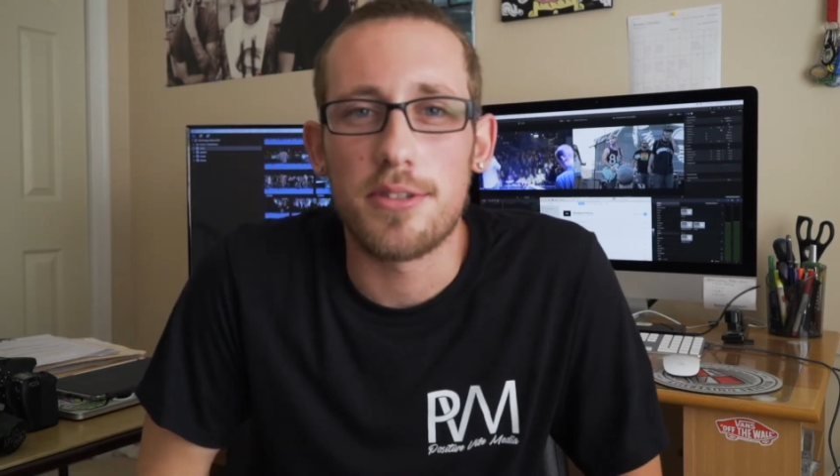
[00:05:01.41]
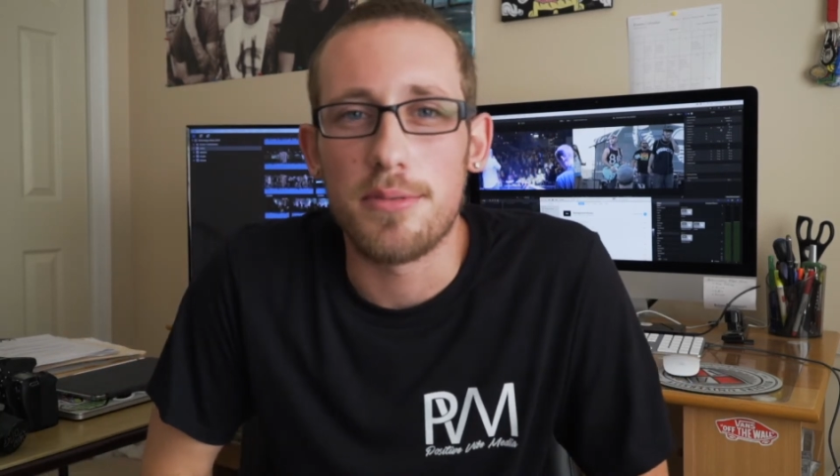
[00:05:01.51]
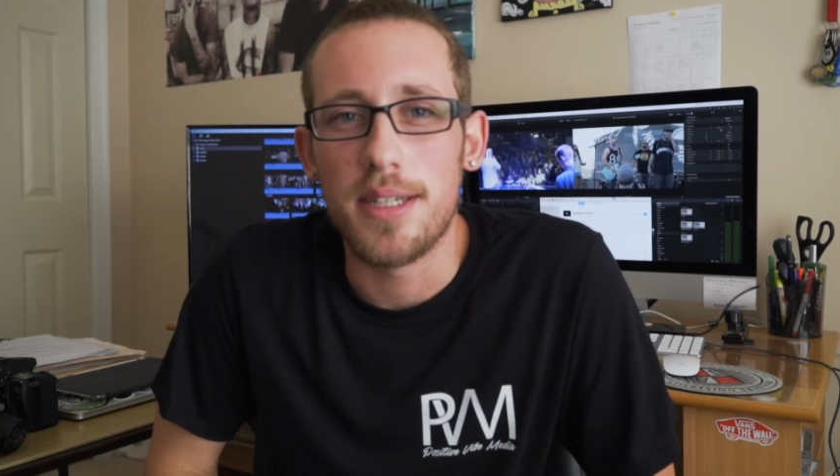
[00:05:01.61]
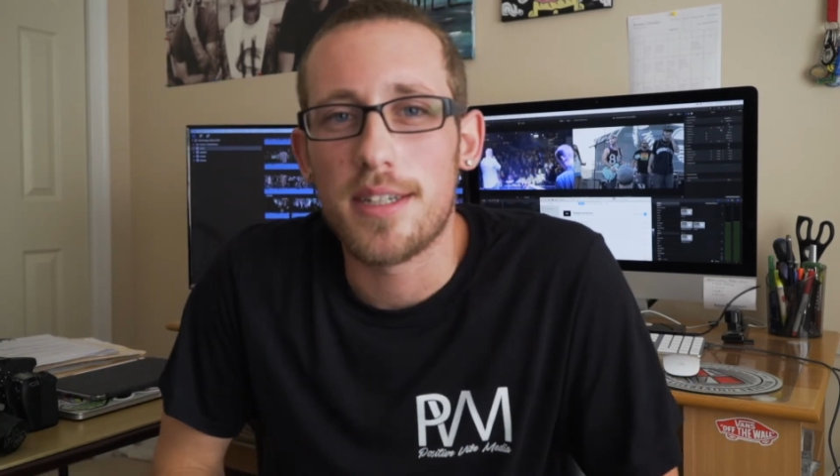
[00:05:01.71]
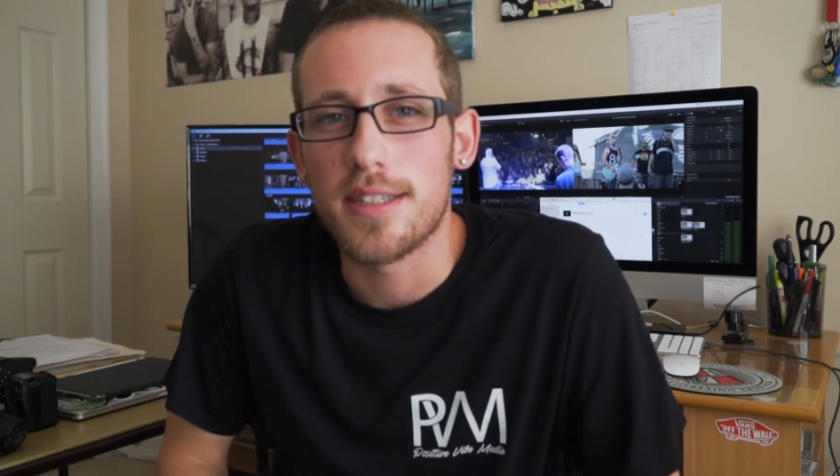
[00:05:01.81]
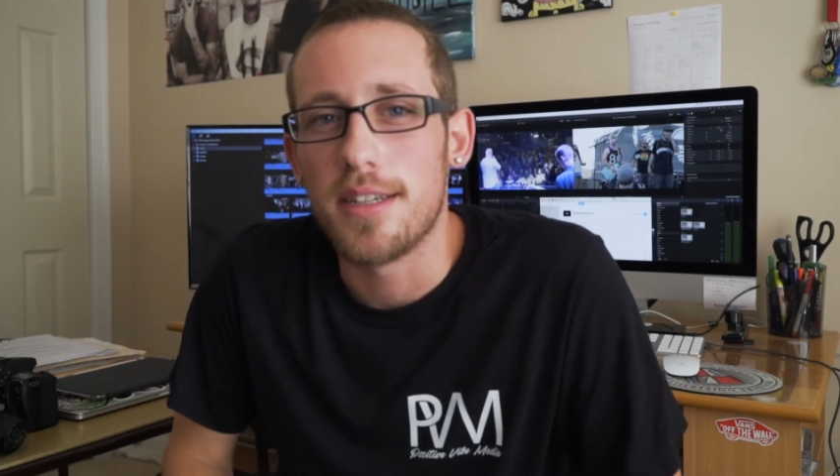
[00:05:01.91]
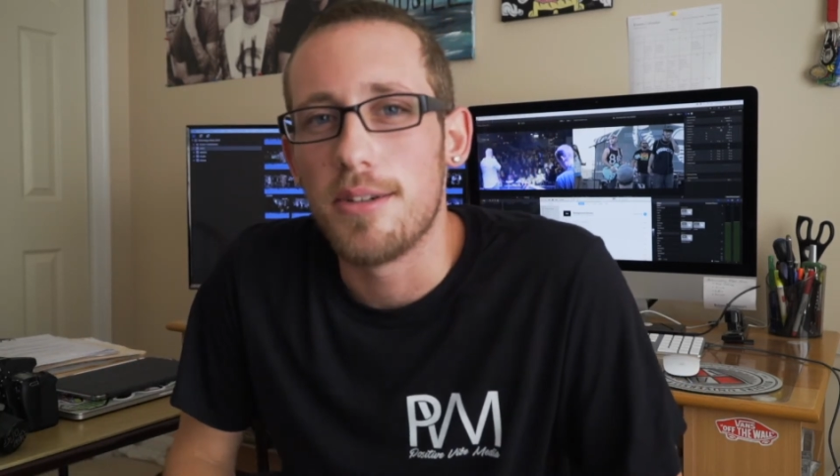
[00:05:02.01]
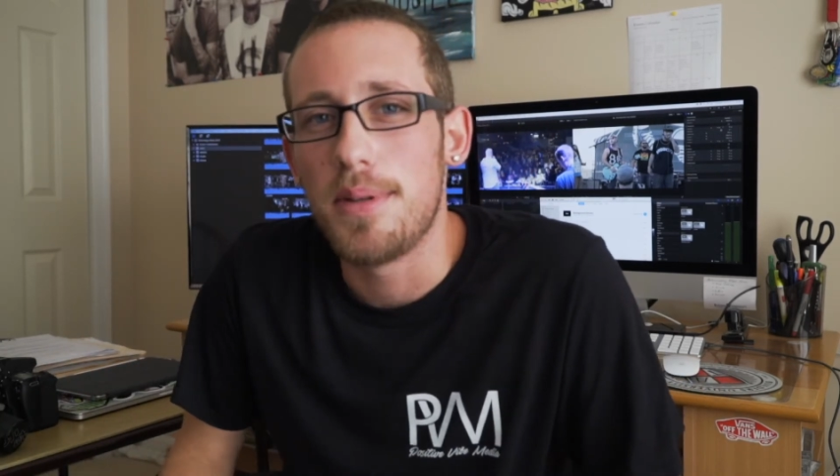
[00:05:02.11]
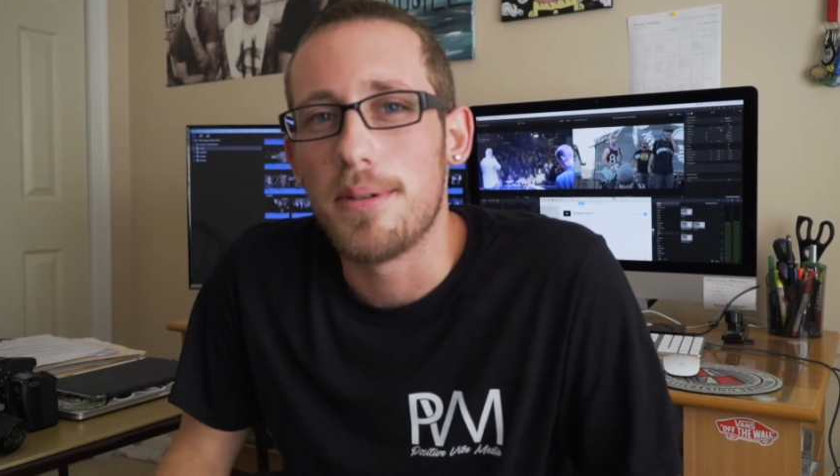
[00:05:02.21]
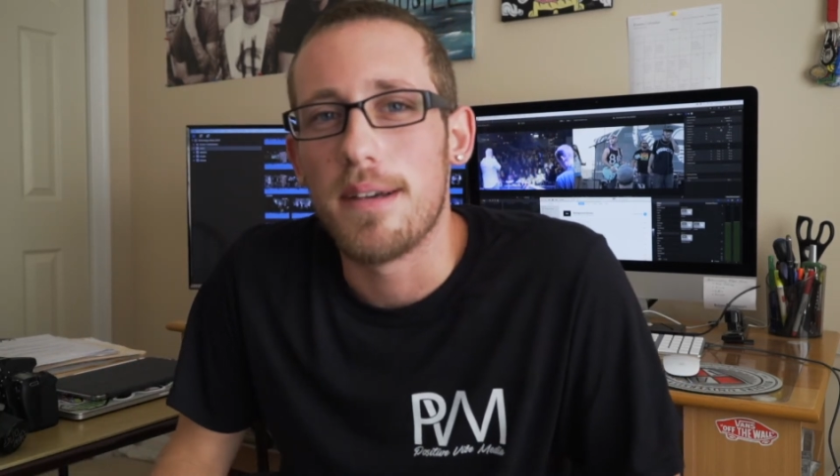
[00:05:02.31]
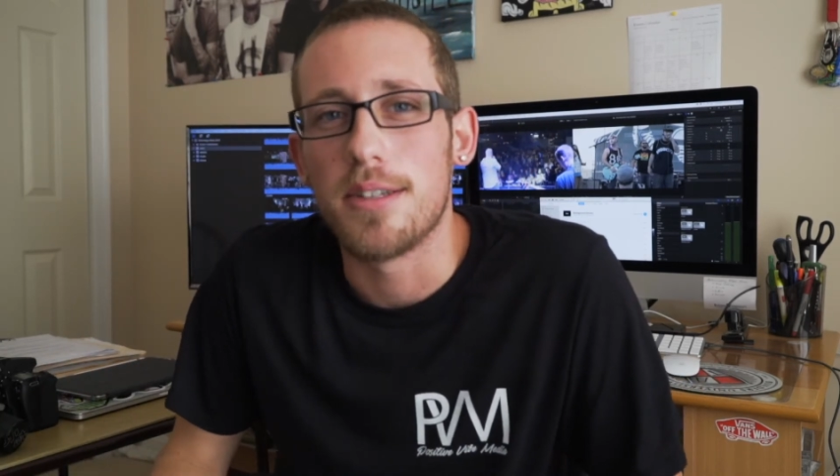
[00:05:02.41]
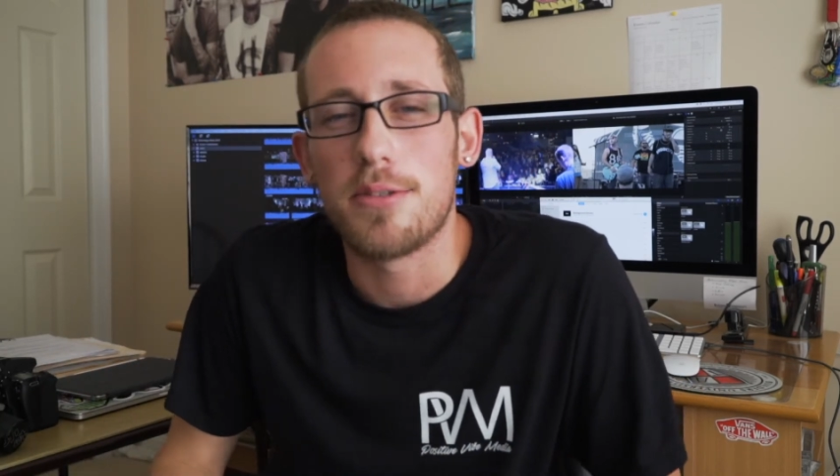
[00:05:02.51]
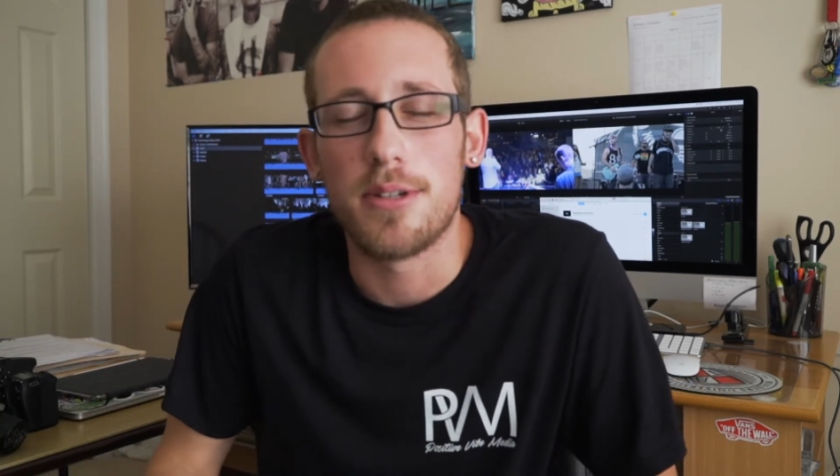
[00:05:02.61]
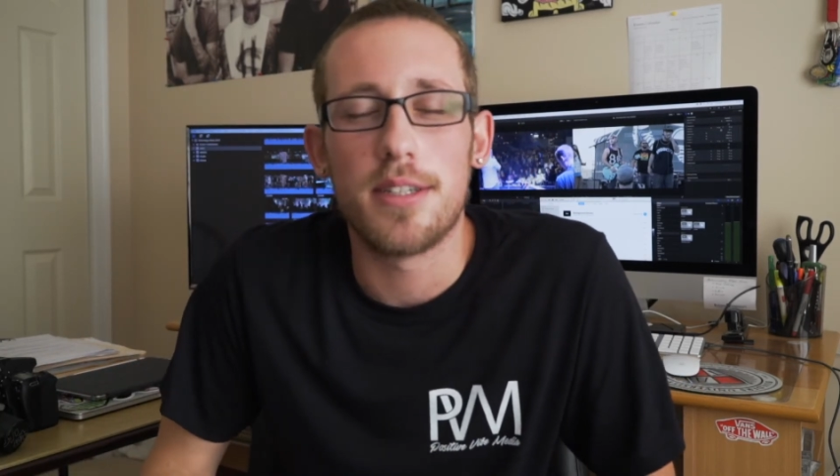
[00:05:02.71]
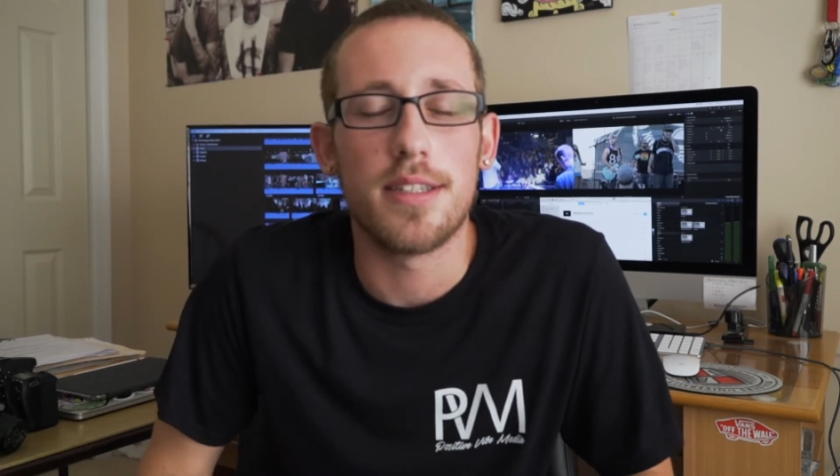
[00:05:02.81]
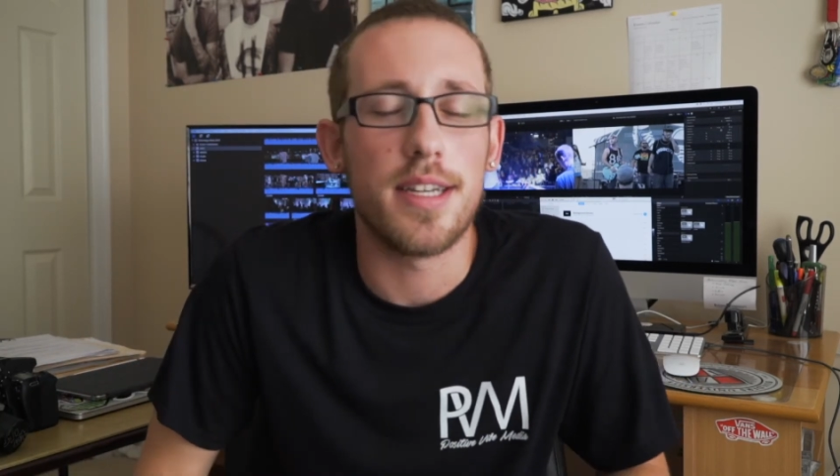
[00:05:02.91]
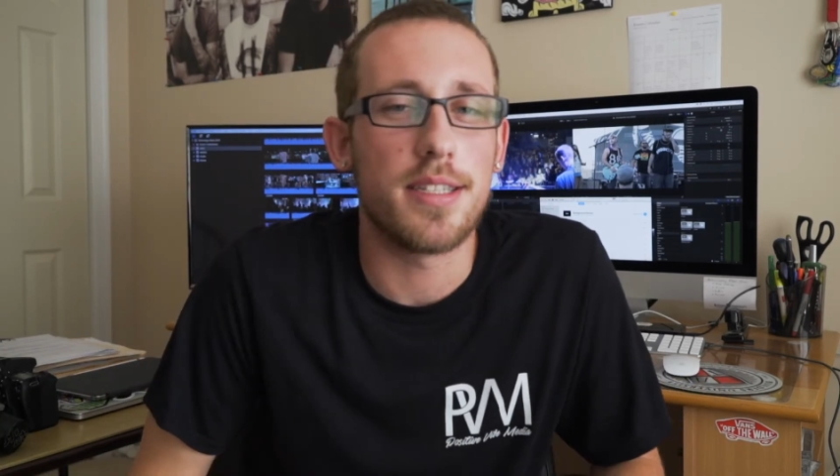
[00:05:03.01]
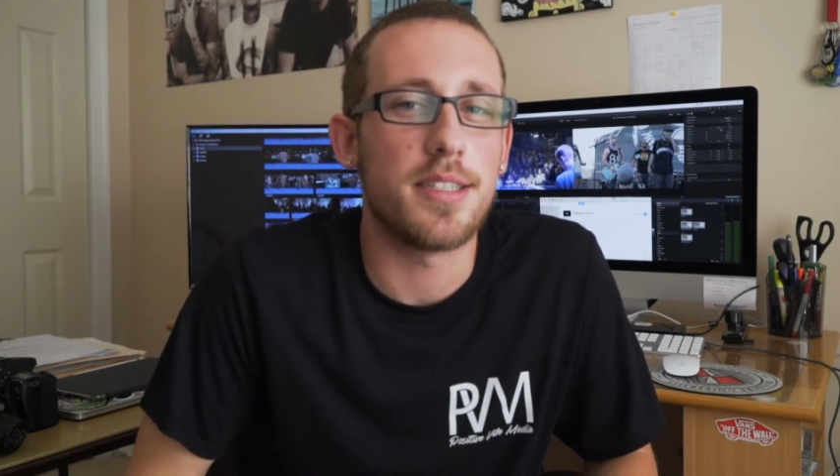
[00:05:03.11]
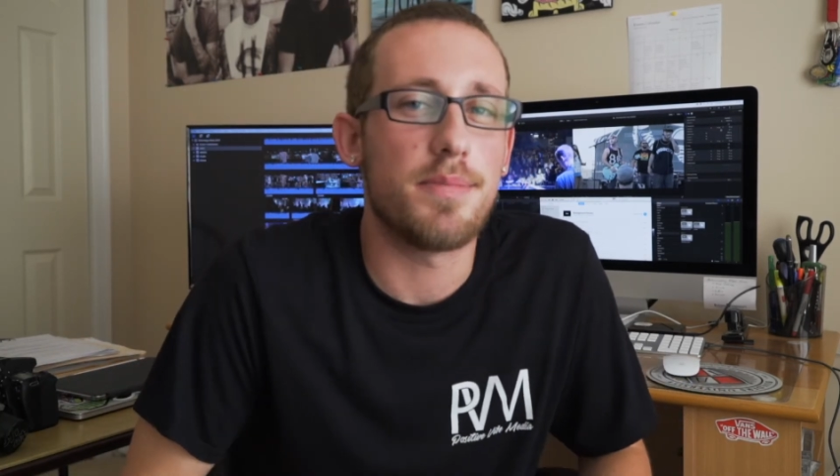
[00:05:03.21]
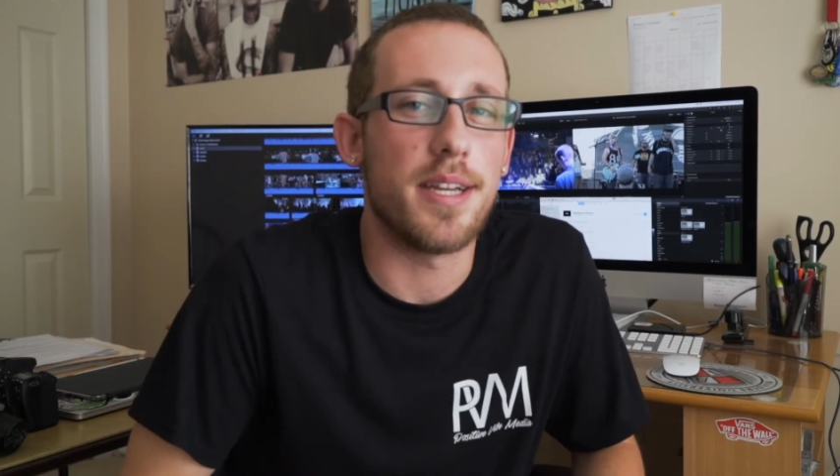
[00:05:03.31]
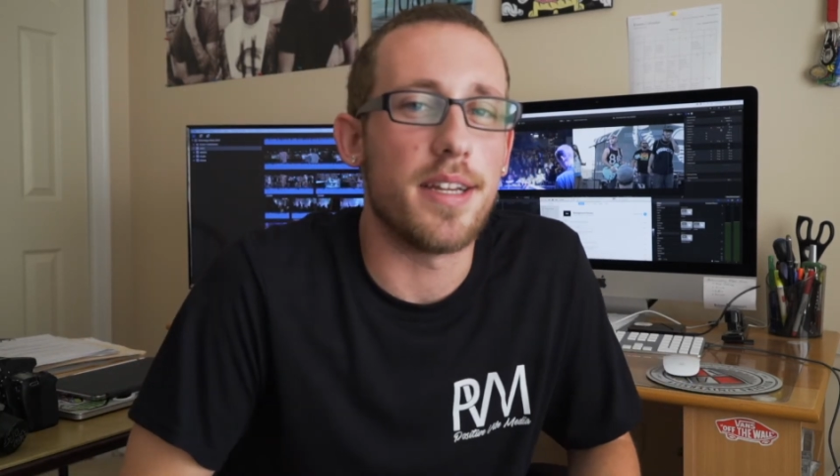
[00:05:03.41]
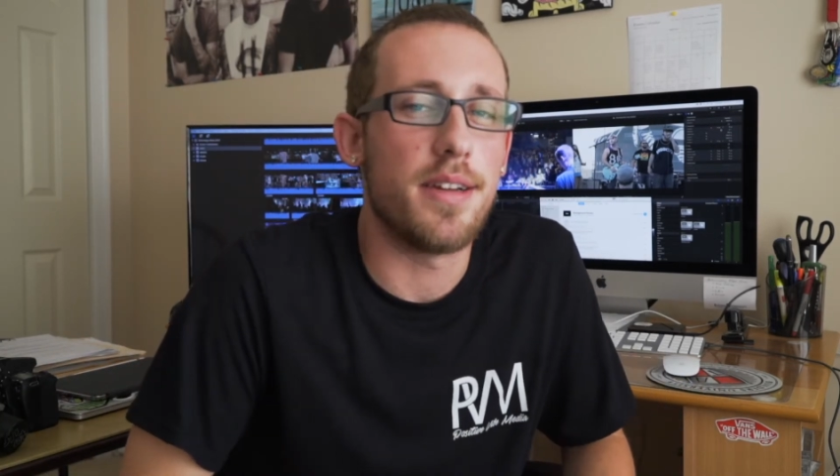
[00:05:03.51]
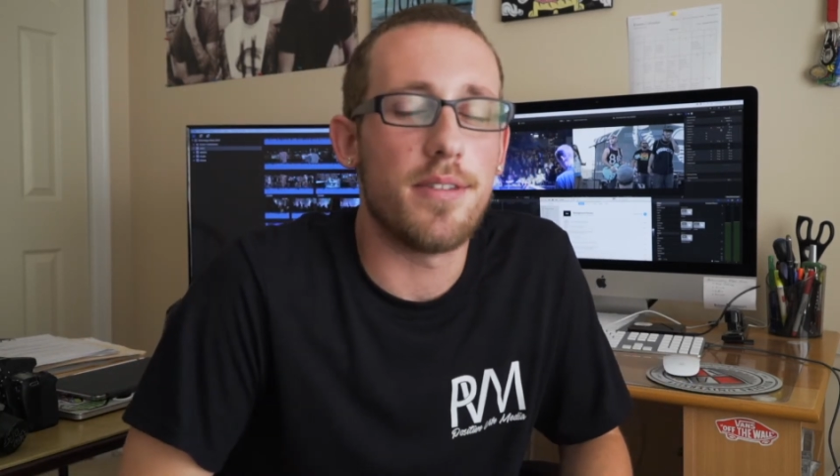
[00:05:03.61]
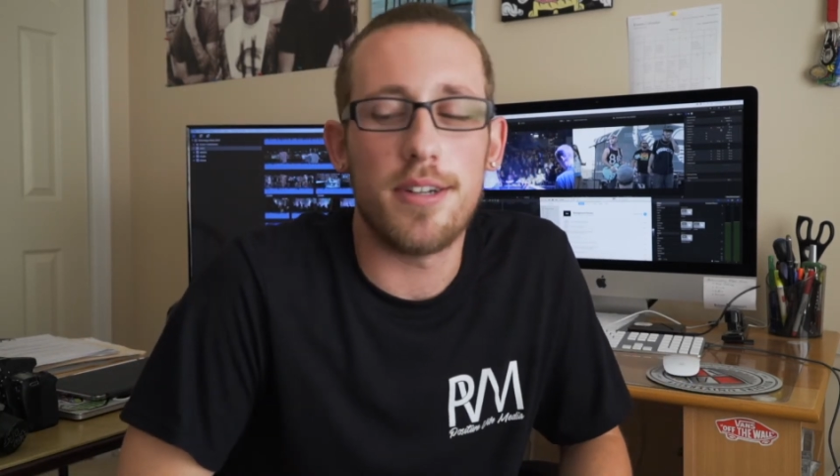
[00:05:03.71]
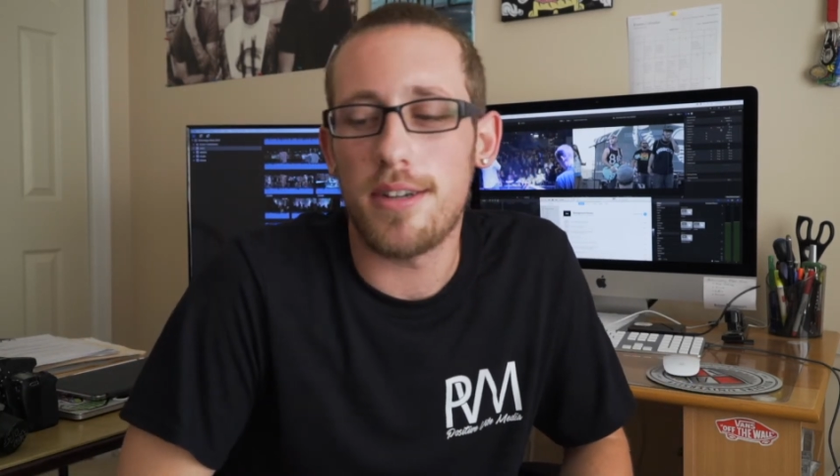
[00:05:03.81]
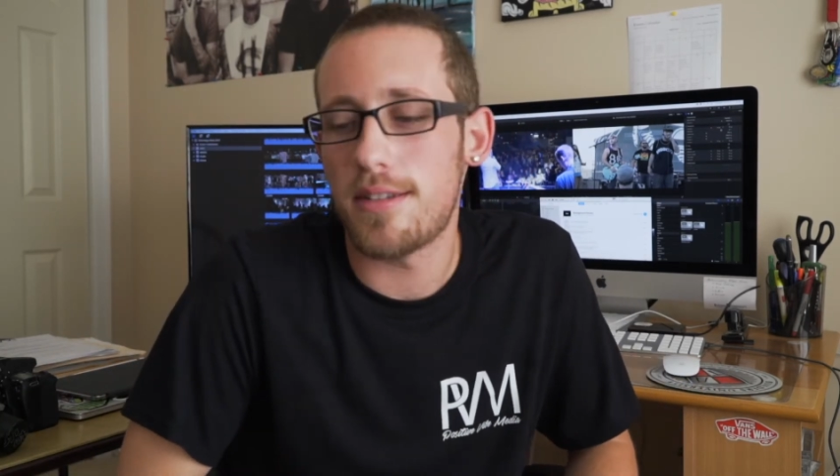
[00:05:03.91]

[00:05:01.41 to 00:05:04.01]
sweet because I know people have the shortest attention span ever.